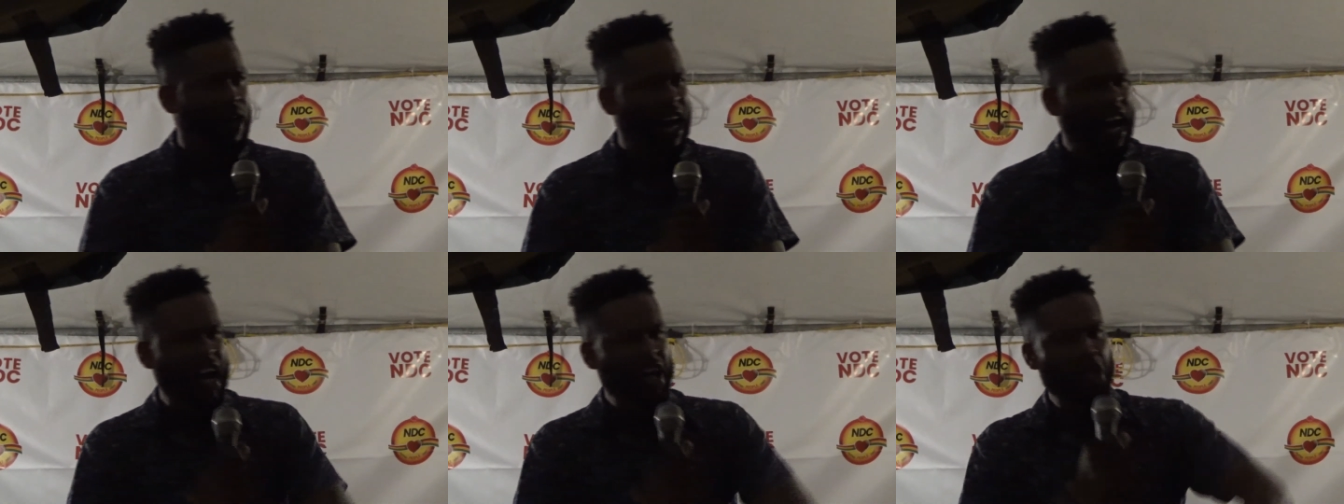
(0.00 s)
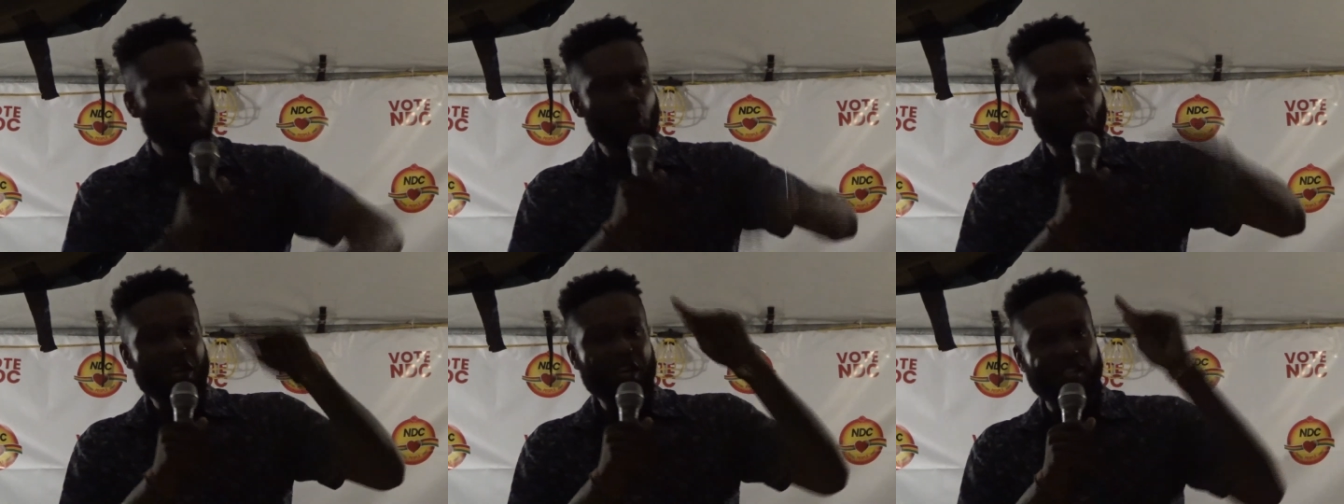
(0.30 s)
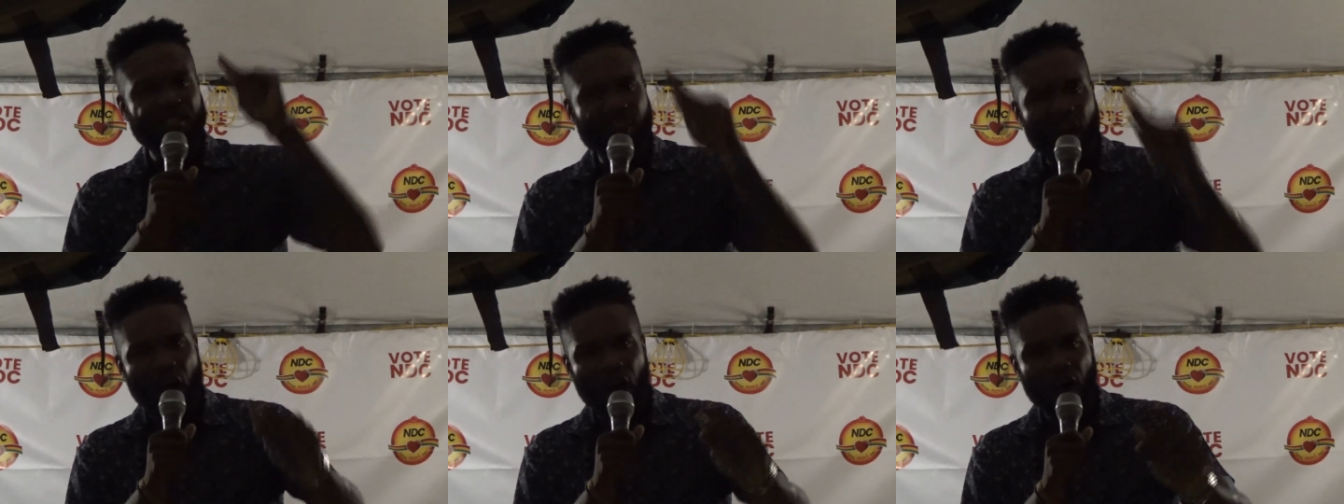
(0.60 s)
And you
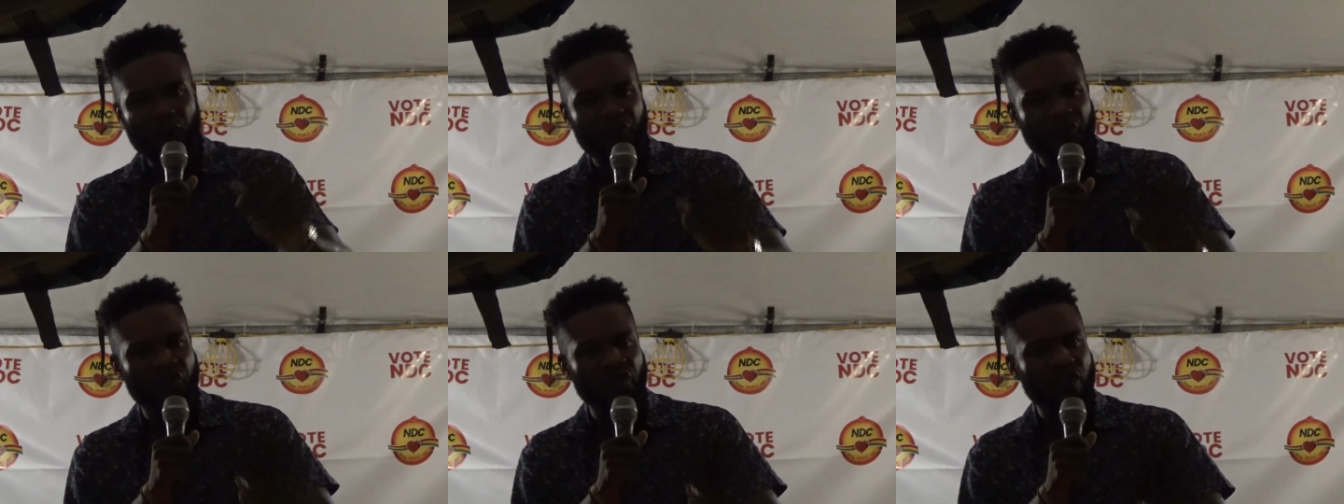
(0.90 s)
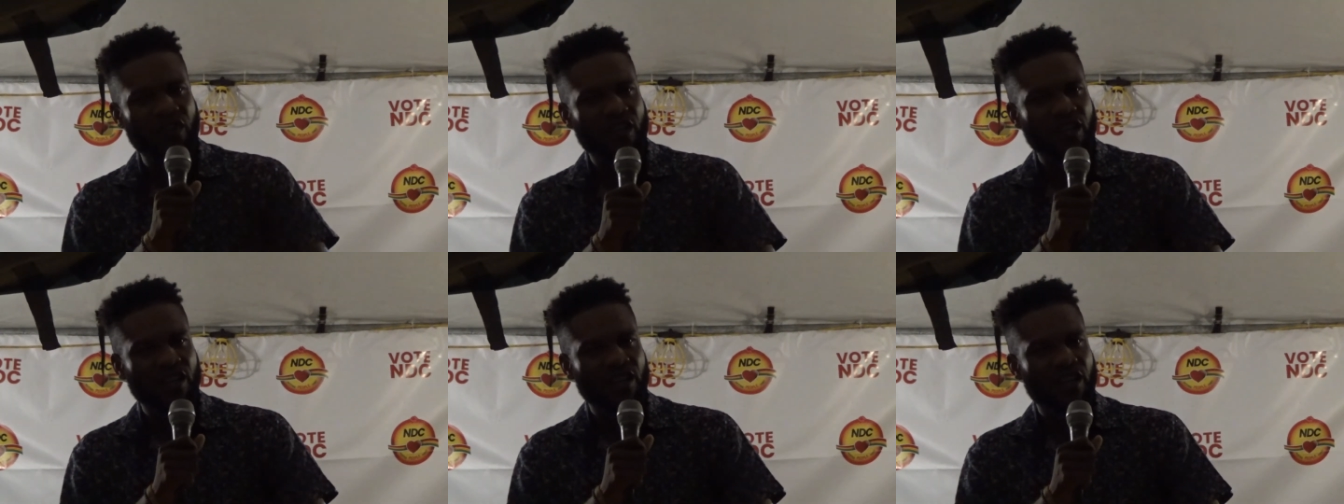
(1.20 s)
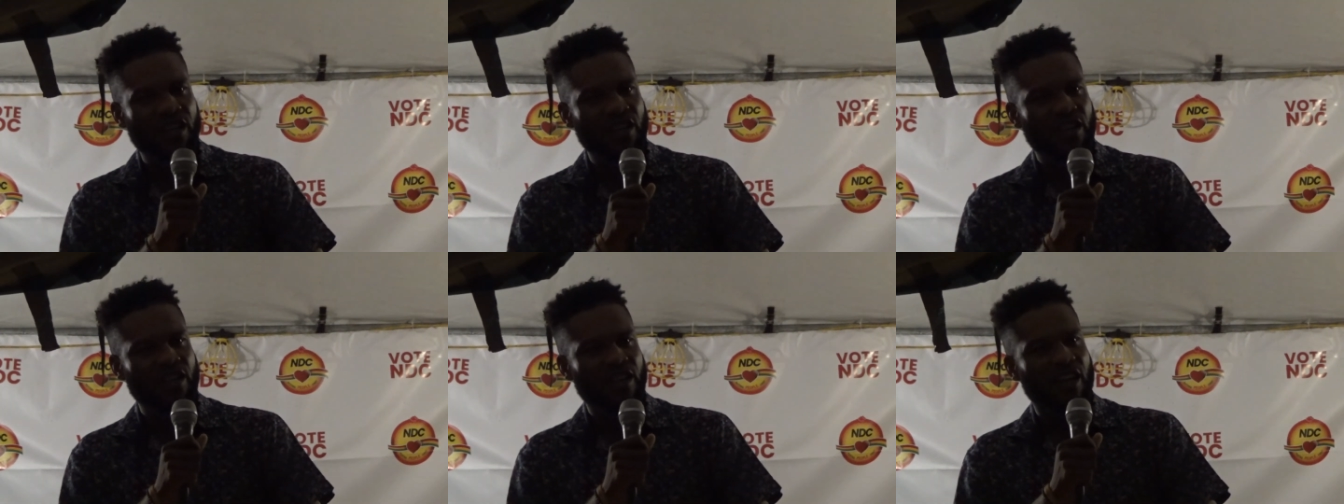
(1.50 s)
deserve
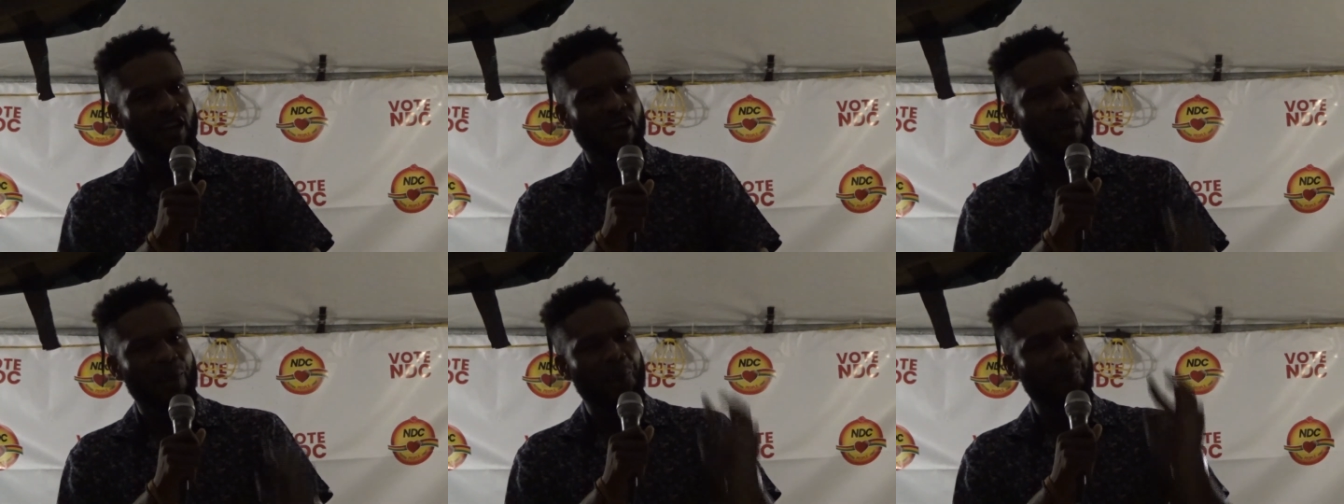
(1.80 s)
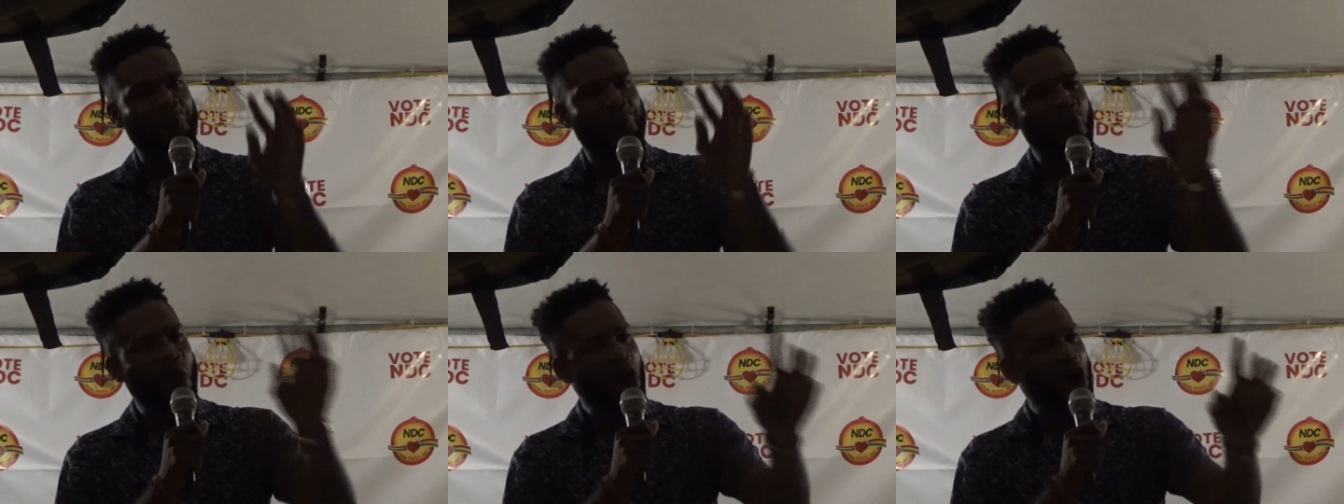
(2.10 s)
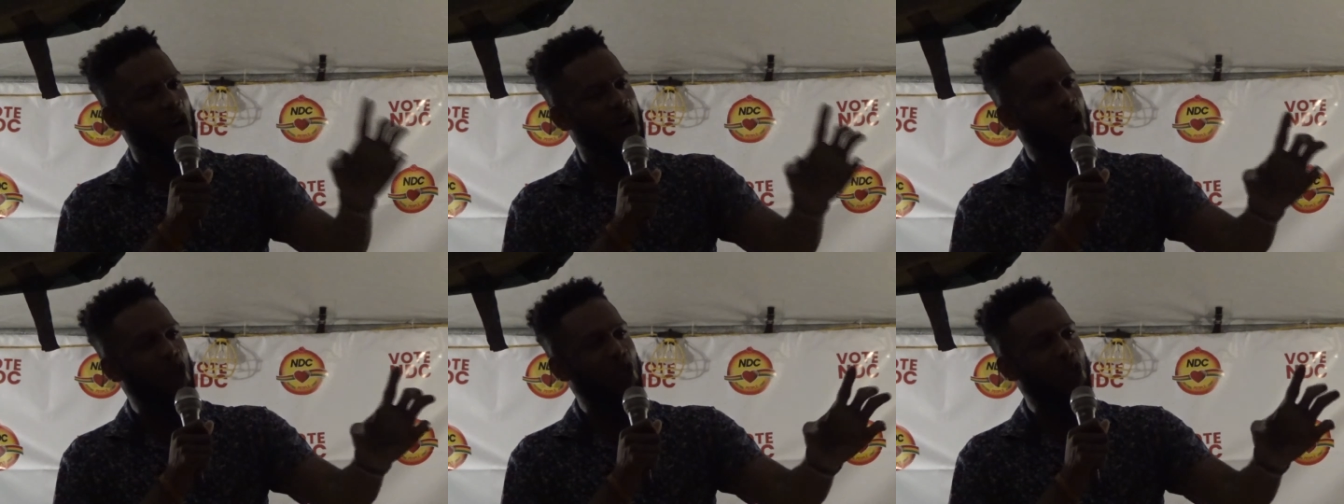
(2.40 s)
a
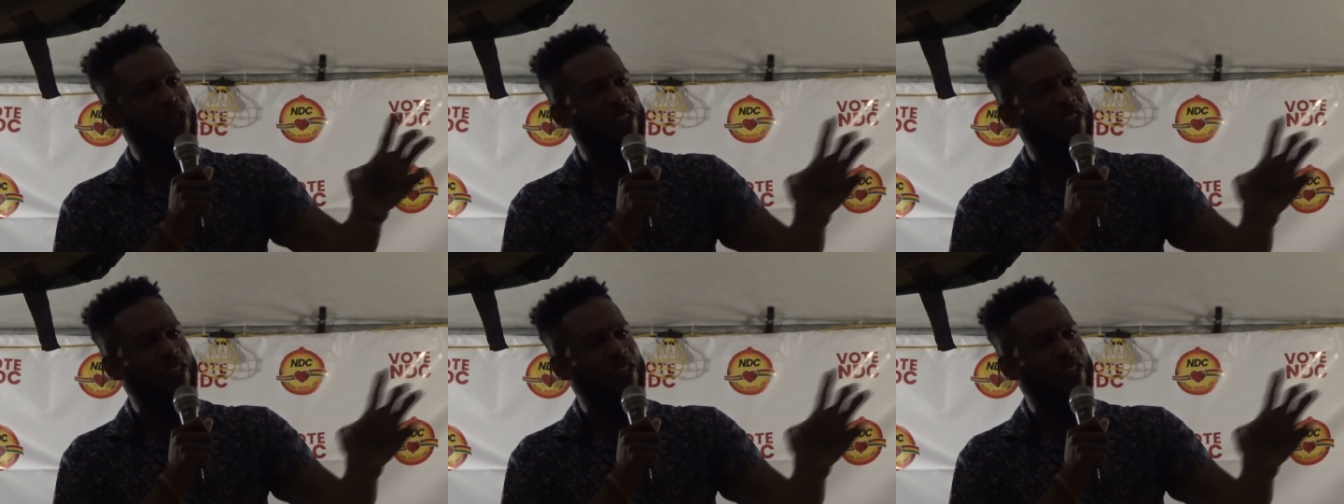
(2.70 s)
good